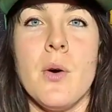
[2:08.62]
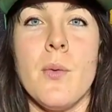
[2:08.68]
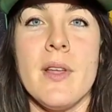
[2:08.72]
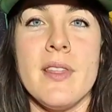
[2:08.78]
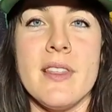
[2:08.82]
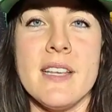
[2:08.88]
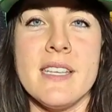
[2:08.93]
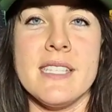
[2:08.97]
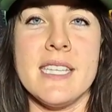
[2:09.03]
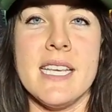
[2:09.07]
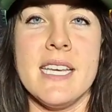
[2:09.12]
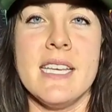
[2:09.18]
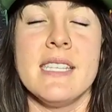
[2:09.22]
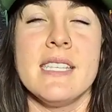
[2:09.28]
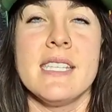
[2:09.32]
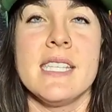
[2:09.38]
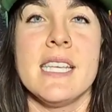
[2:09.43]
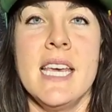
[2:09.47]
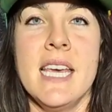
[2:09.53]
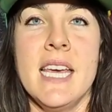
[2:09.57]
know what this
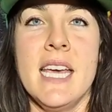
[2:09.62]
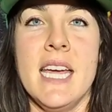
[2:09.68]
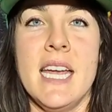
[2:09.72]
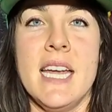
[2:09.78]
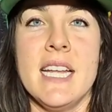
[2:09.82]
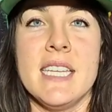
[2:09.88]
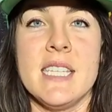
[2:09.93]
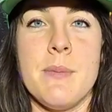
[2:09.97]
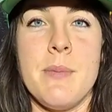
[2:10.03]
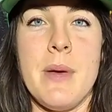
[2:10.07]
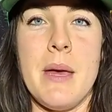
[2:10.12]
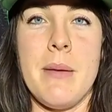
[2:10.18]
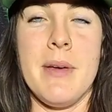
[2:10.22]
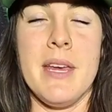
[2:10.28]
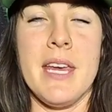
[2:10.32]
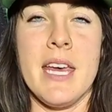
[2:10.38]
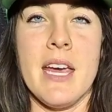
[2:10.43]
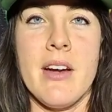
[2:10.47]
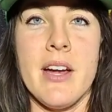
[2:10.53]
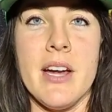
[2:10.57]
is, it is a
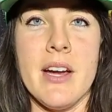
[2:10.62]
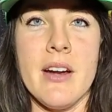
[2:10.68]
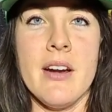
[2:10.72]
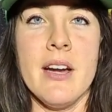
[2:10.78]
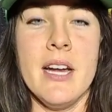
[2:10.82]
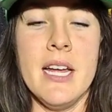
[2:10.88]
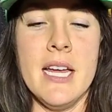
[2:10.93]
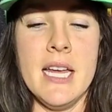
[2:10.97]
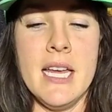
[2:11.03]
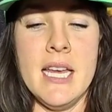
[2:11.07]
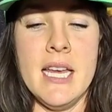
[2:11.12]
baby carrier.